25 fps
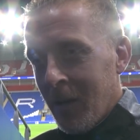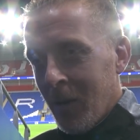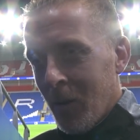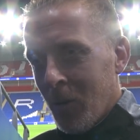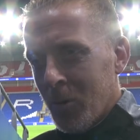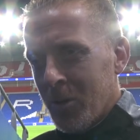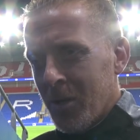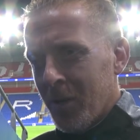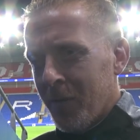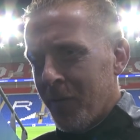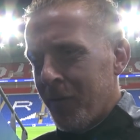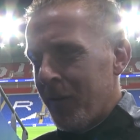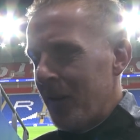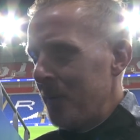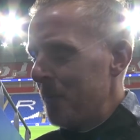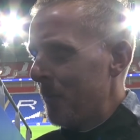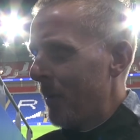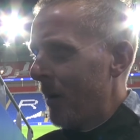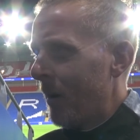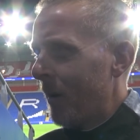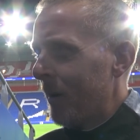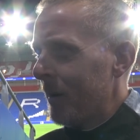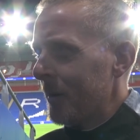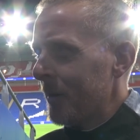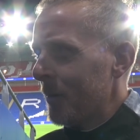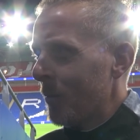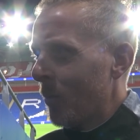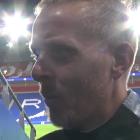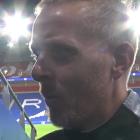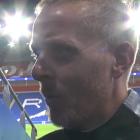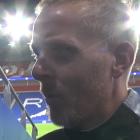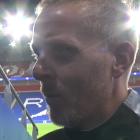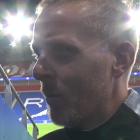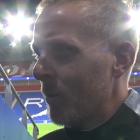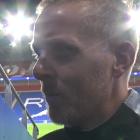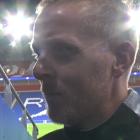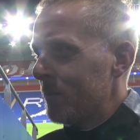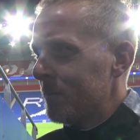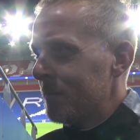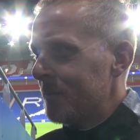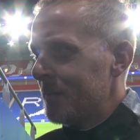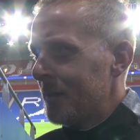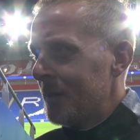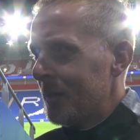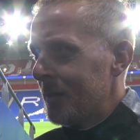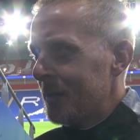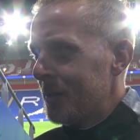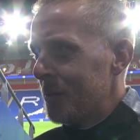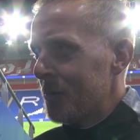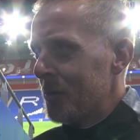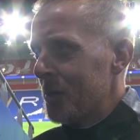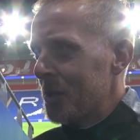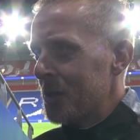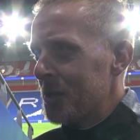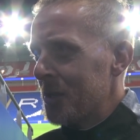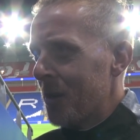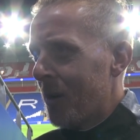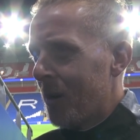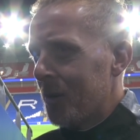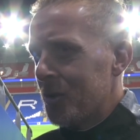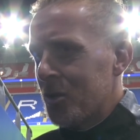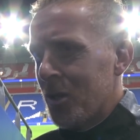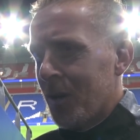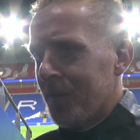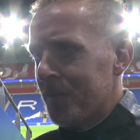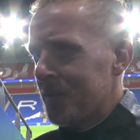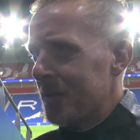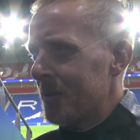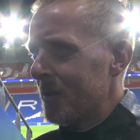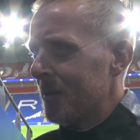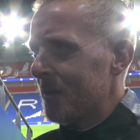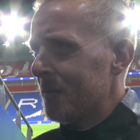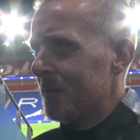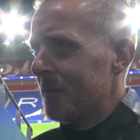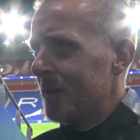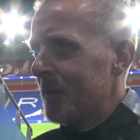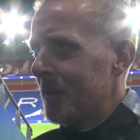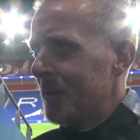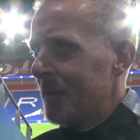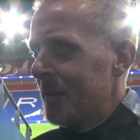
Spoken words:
also Flint behind the wall doing a star jump to the, yeah,